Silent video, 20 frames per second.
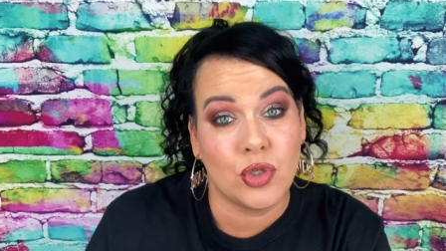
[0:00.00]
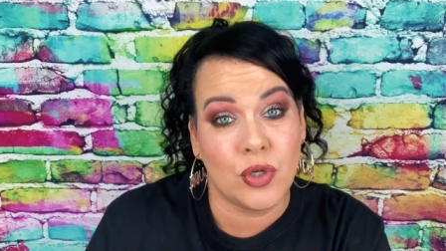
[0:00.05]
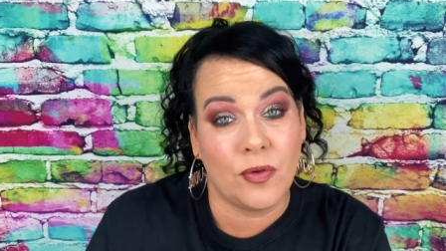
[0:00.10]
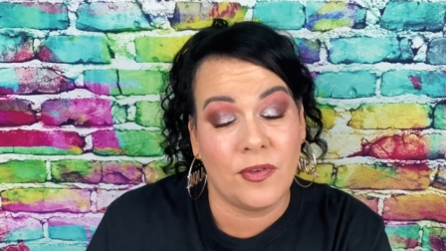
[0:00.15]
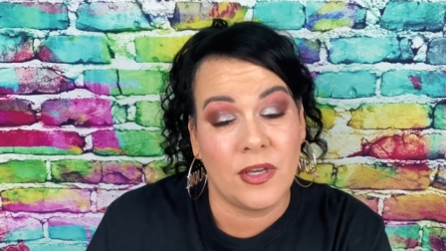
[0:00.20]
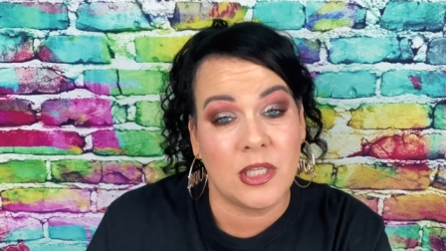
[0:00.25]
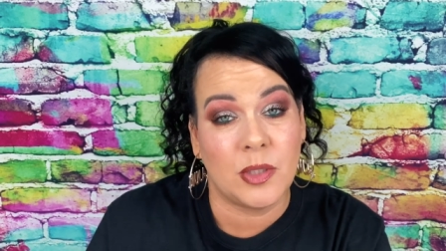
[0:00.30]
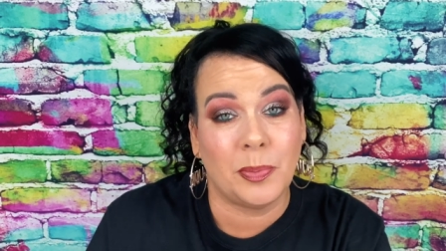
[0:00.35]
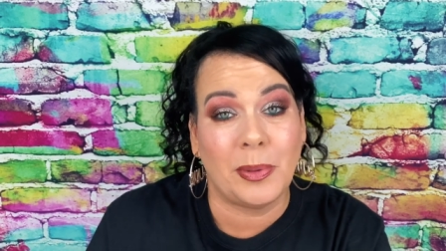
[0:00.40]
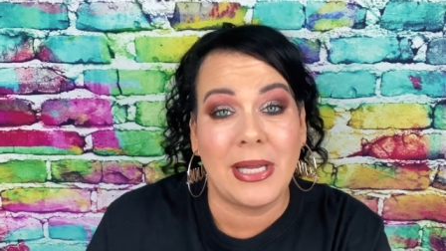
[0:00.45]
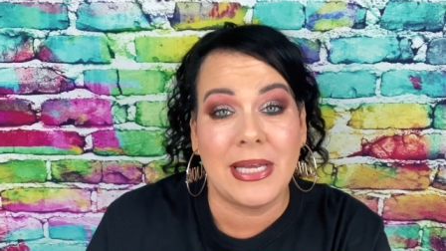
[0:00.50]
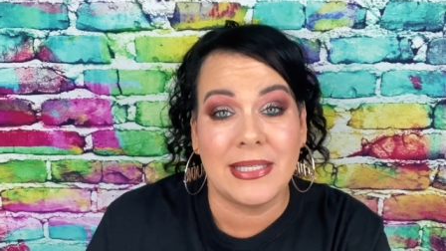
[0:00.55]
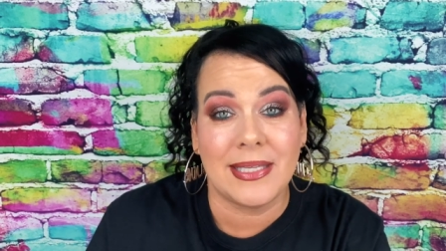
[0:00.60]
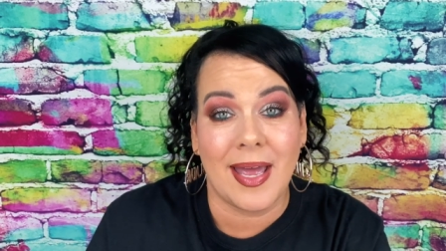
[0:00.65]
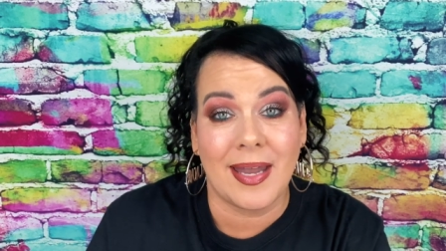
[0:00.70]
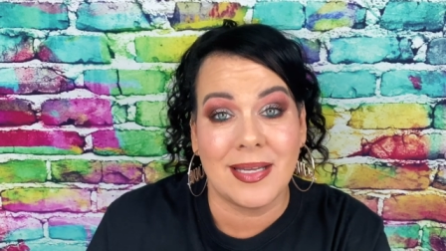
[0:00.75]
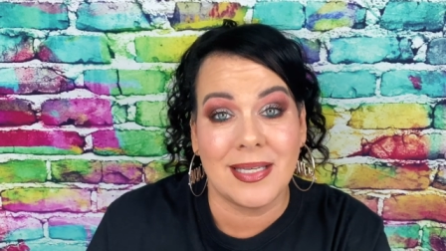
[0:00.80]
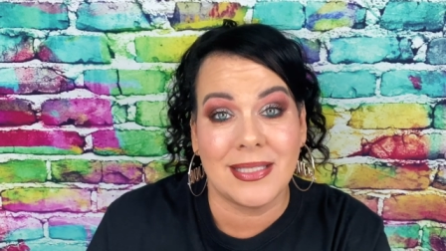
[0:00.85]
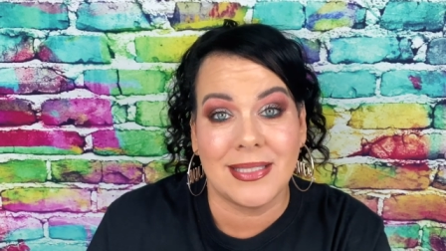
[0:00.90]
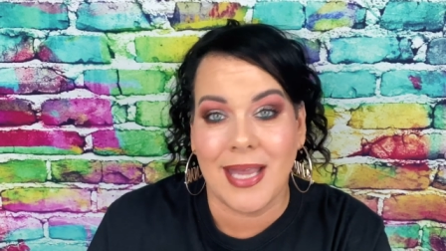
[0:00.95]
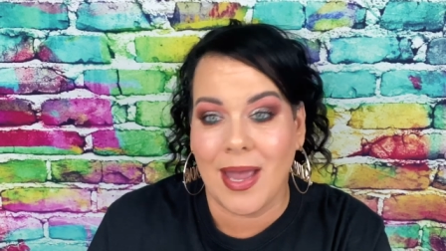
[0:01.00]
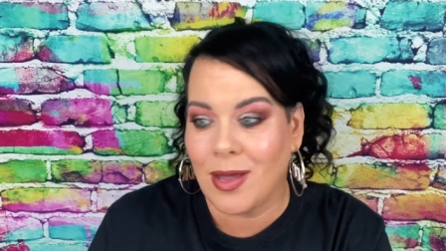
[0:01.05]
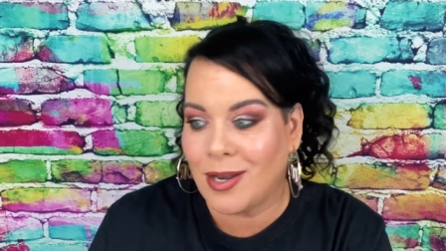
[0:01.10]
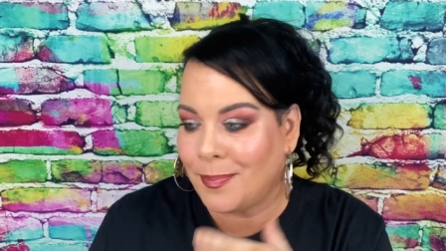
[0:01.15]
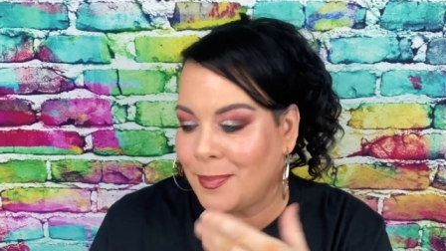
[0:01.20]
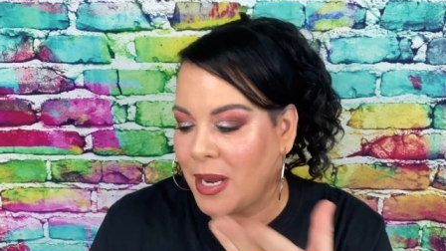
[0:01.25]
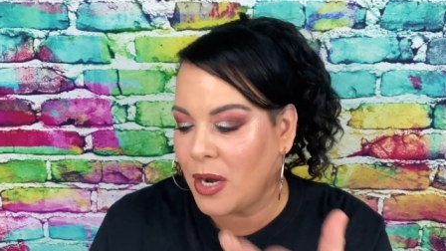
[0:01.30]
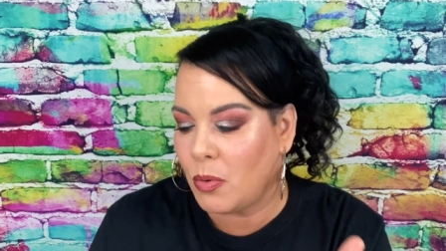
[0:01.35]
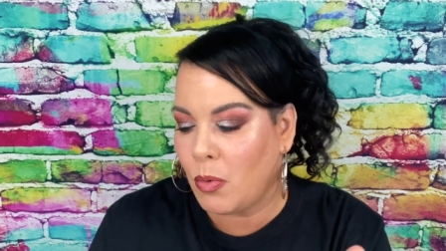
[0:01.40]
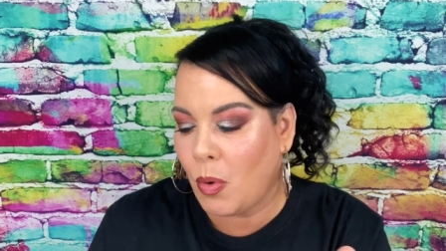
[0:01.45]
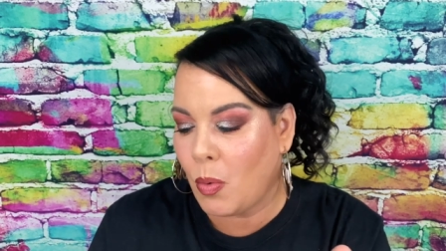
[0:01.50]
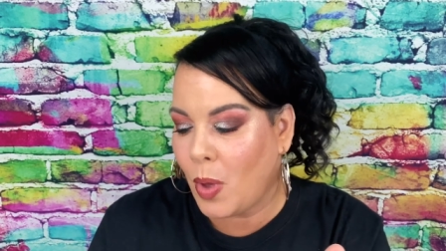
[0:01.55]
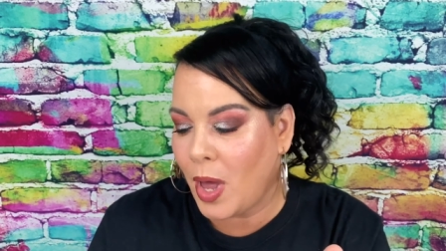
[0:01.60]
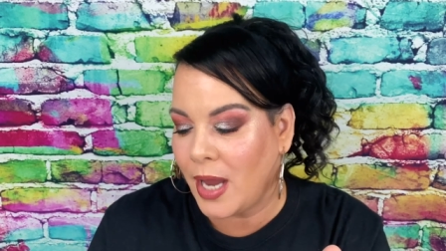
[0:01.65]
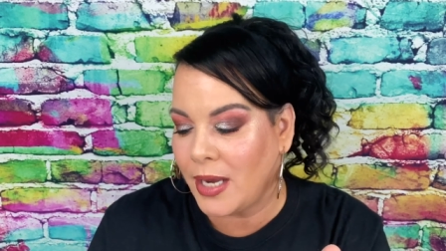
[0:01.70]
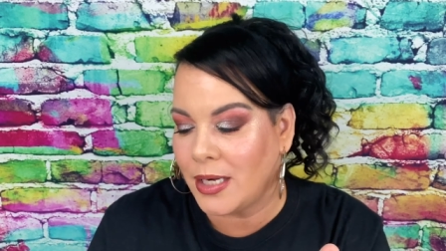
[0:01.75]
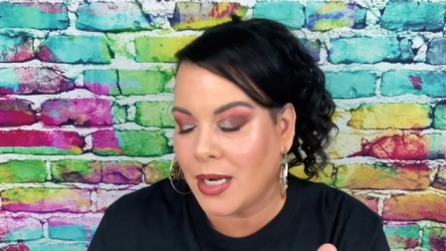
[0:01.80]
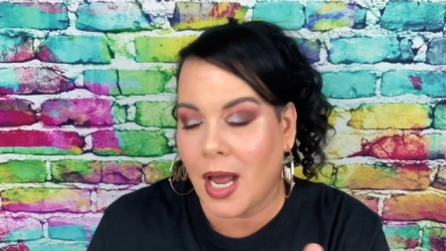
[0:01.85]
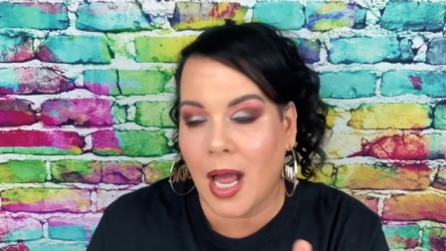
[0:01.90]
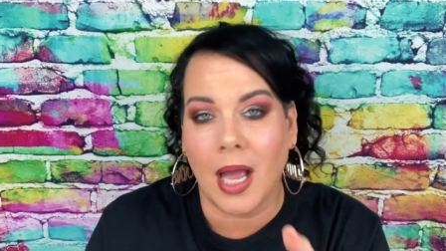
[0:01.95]
Juvia's Place had a sale. I'm like, well,
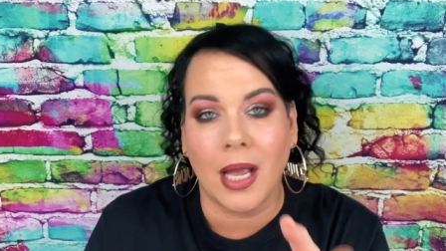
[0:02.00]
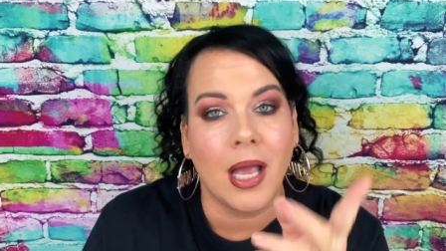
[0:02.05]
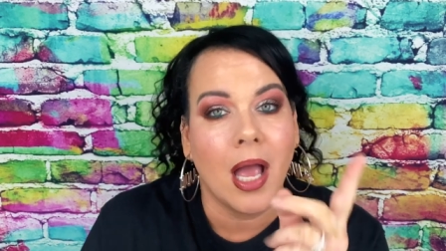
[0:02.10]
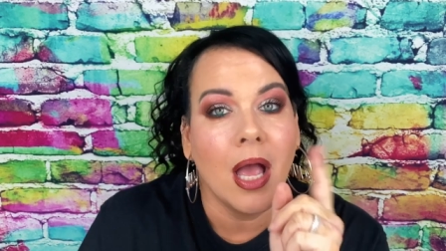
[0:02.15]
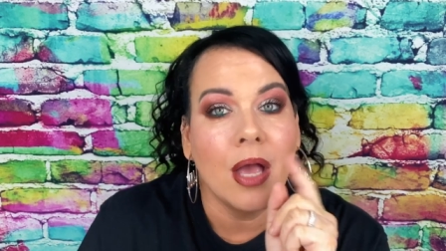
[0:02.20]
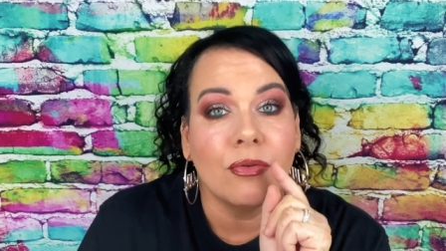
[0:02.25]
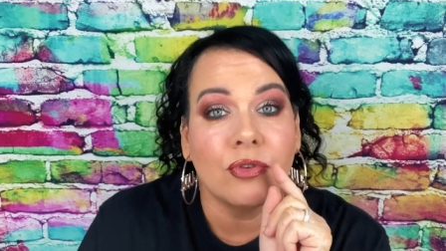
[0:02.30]
why not?